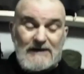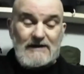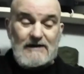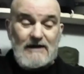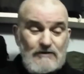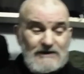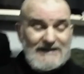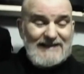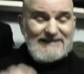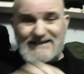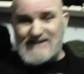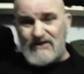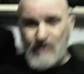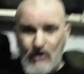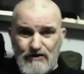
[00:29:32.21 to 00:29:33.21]
Now you can get these
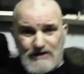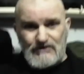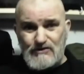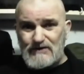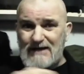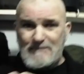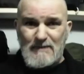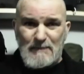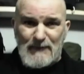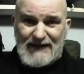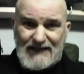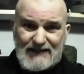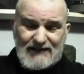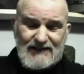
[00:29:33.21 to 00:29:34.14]
in orange, you can get them in pink,